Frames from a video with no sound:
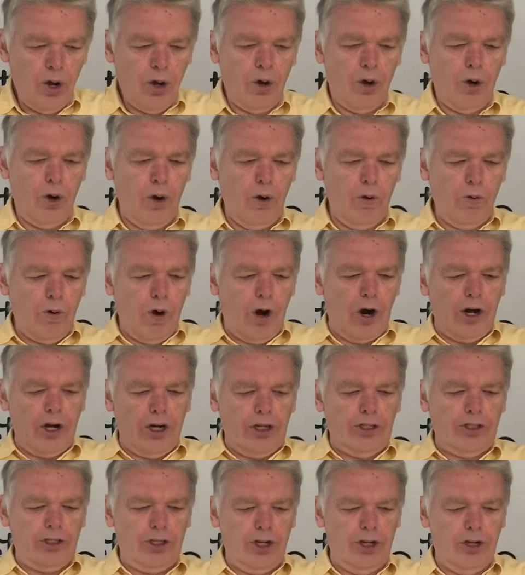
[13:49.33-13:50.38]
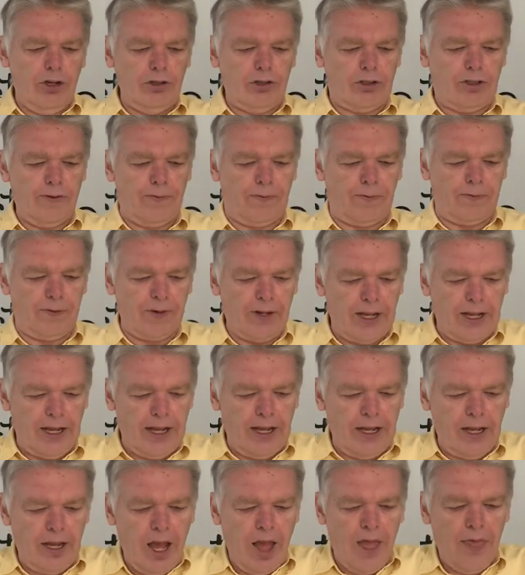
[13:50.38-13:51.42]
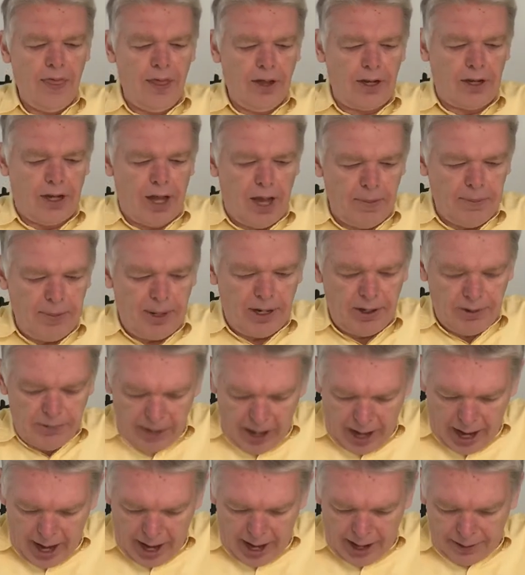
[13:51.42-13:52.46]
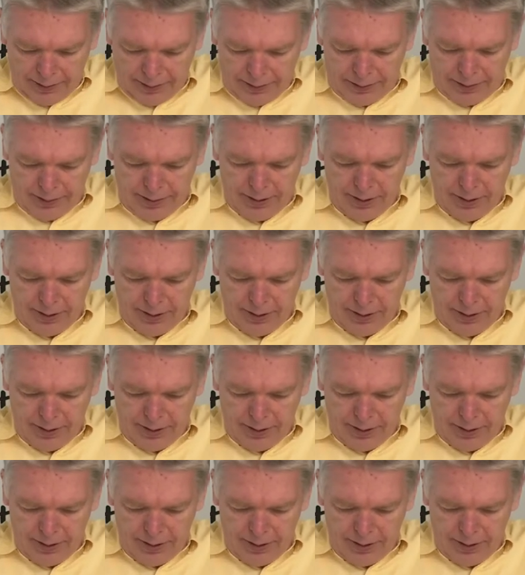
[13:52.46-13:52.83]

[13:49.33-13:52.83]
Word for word: Who warned you to flee the coming wrath?